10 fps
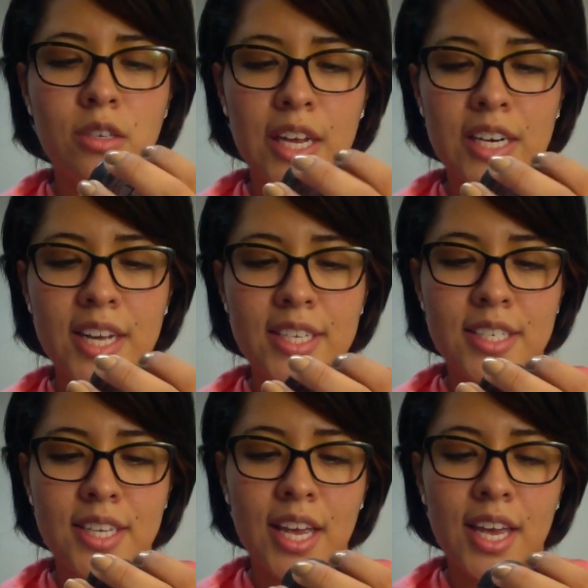that dust
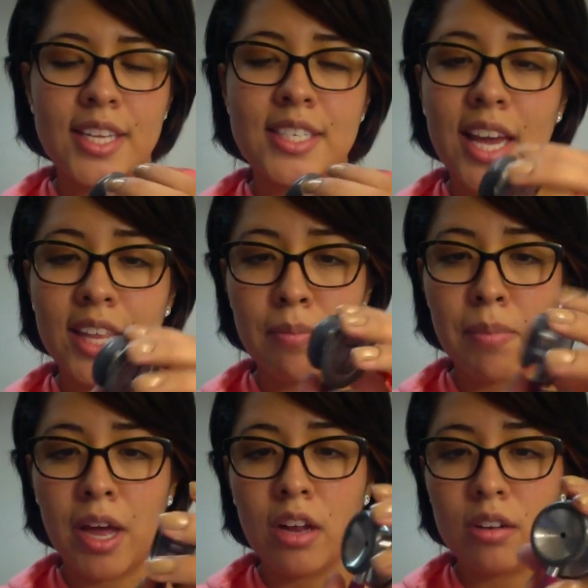doesn't get inside the
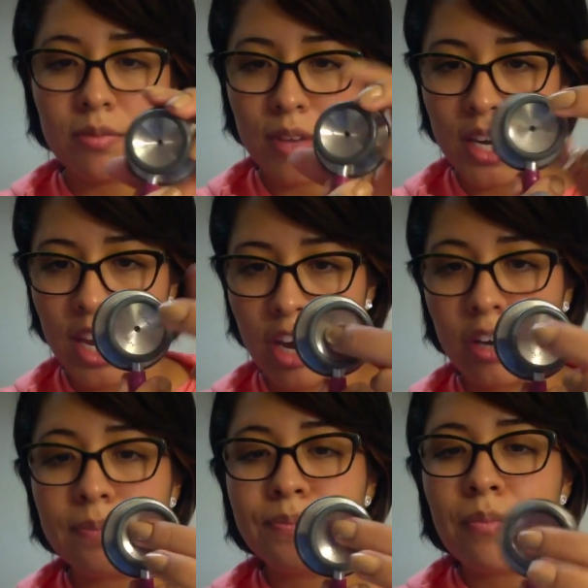bell in here